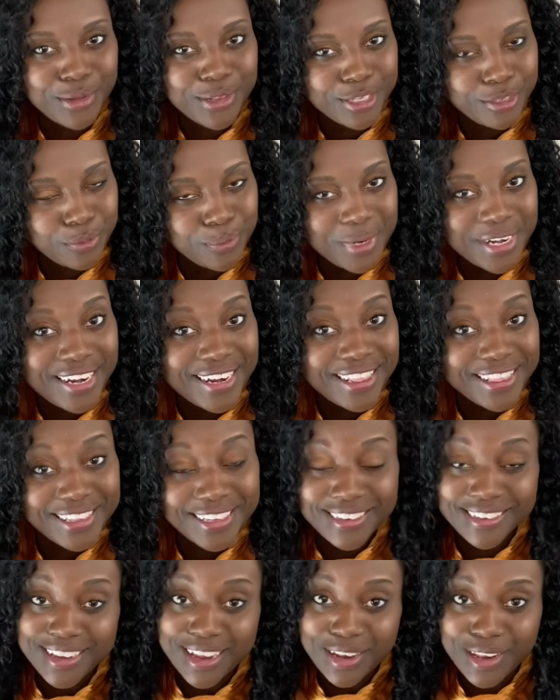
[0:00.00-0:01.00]
that's one of the
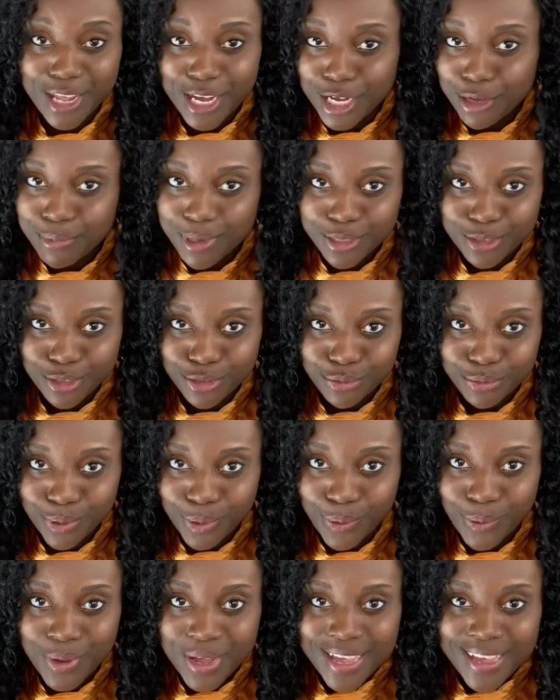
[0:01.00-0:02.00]
things I like about this
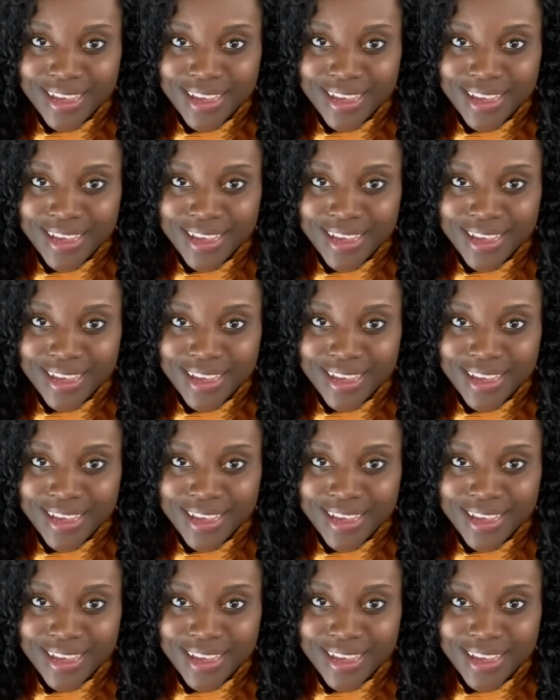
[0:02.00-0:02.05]
role,